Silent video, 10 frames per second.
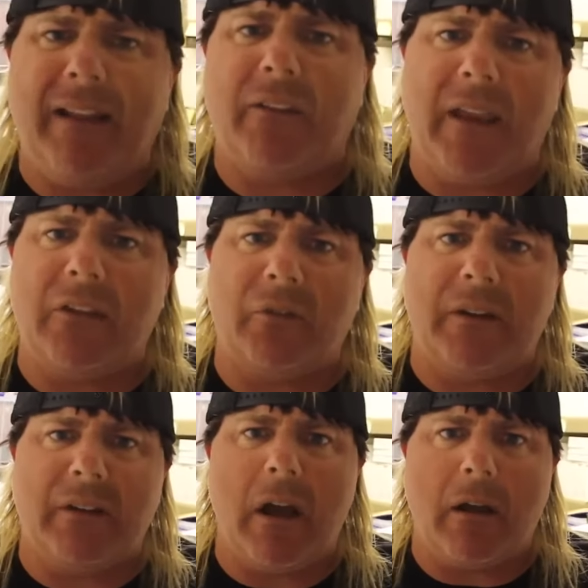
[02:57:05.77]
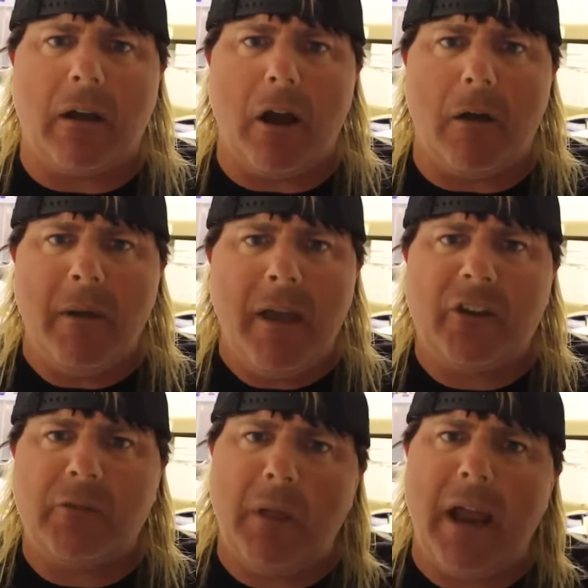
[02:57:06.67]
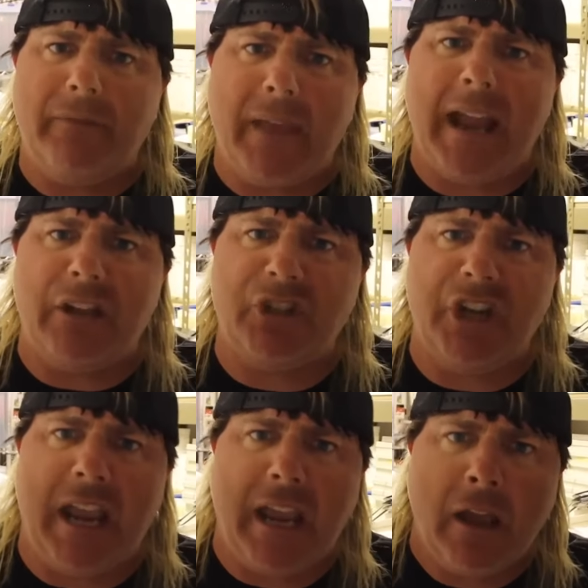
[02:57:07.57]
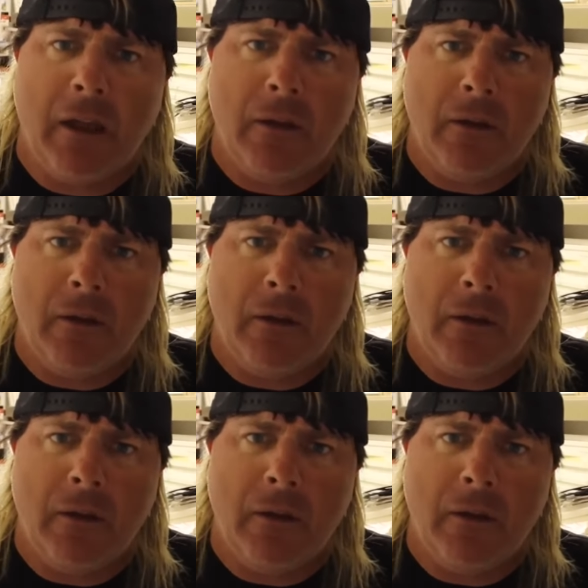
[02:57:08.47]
Ancestries.com. Explain that, chick.